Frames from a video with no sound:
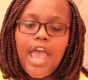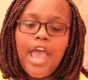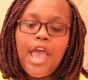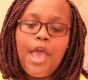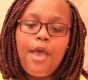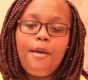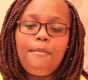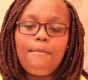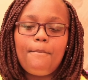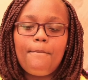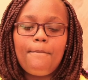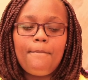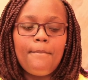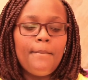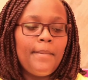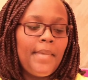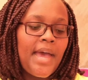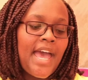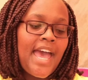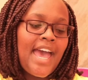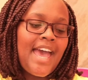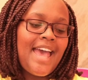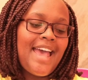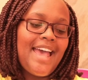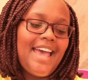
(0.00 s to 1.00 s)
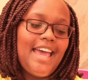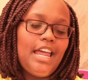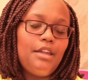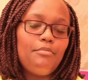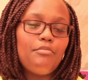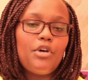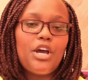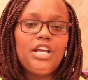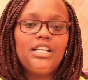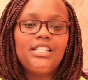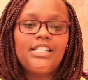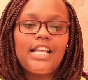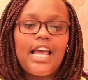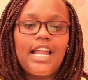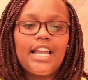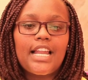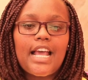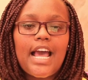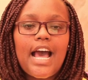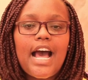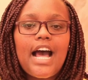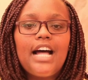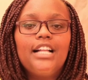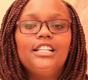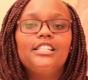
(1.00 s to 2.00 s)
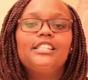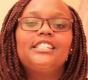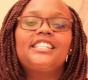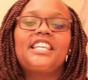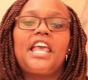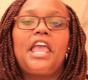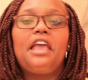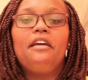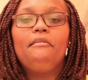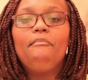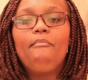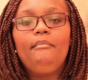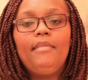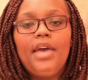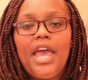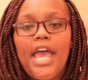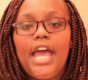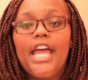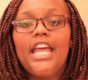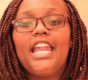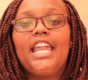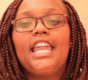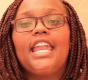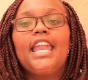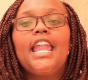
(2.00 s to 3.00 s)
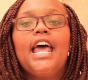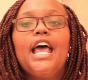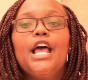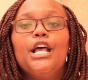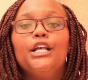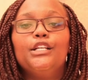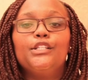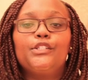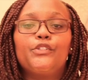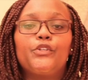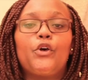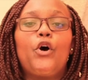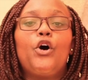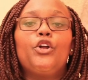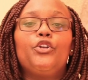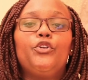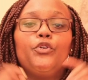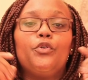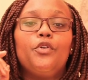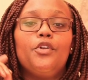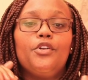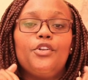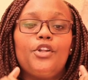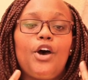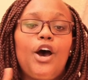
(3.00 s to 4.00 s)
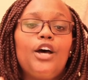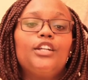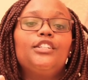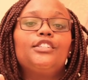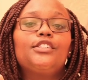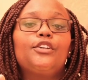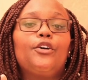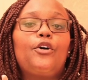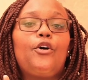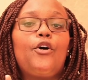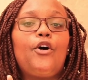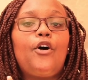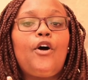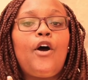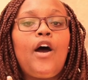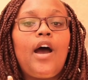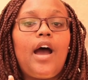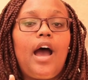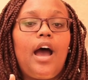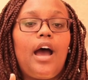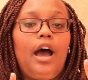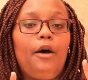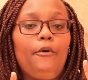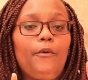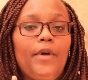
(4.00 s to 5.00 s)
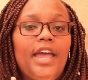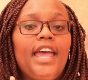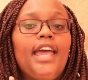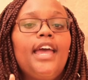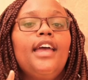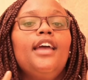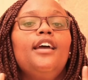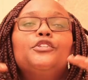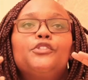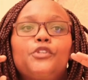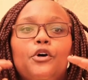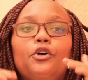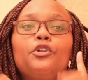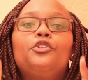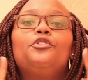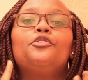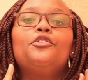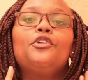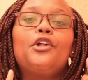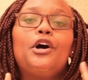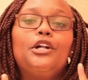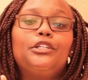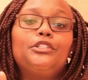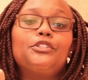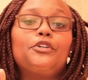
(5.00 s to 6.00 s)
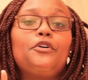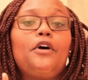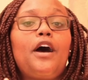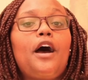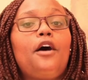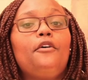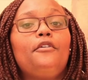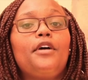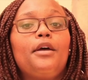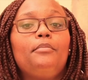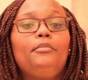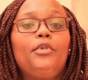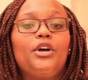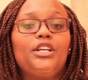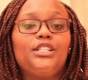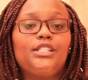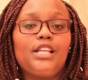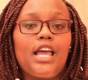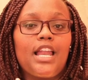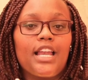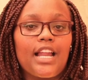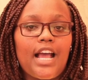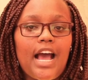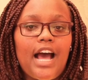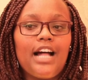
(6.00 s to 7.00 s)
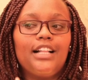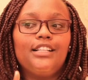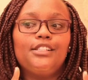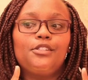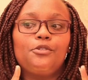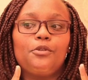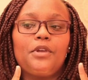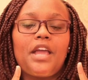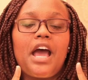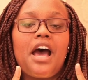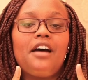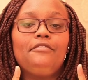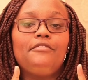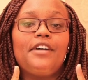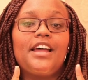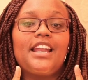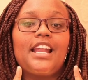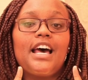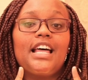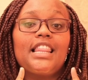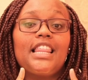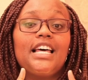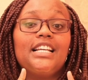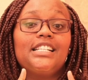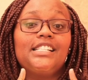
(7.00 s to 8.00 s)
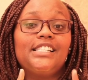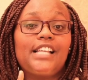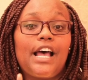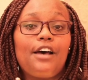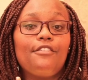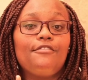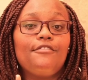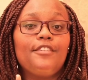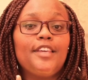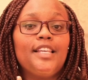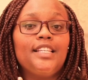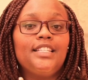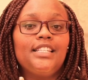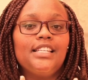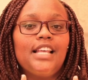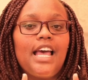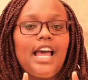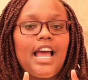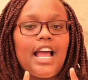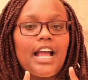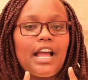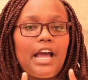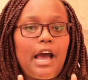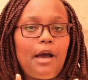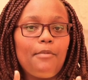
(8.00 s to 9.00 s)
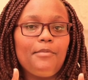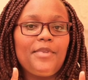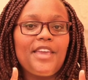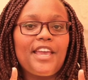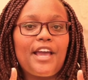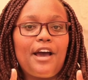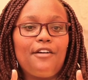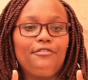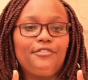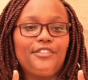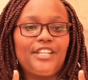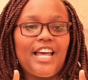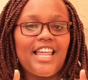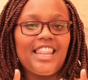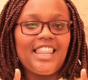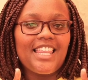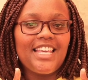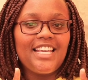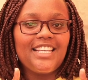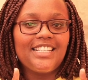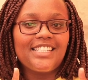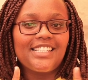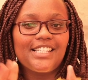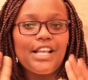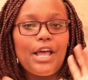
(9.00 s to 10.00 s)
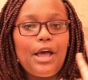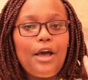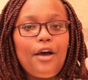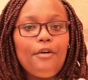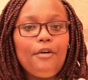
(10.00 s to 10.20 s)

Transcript: Amen. Boys and girls, amen. So do not go away. Boys and girls. We have another service coming after this.